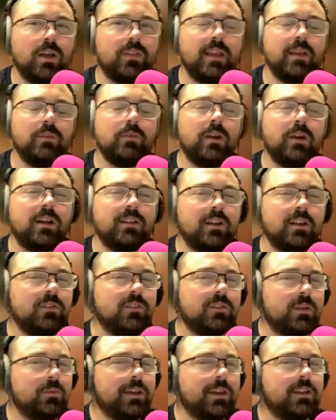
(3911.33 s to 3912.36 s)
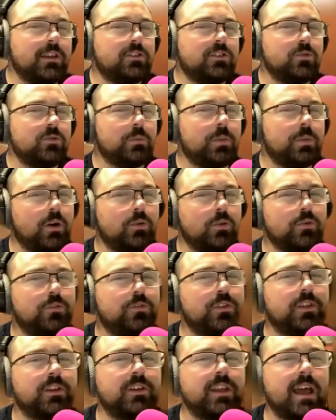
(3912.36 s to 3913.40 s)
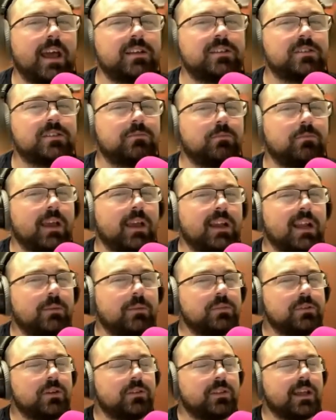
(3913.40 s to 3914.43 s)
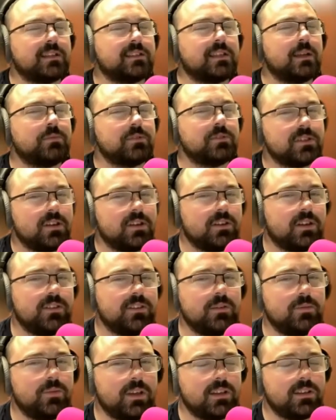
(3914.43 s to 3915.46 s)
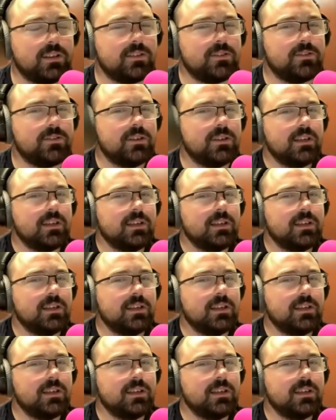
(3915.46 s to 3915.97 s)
I don't even think we're going to do a poll for the next next episode. I think we're going to do.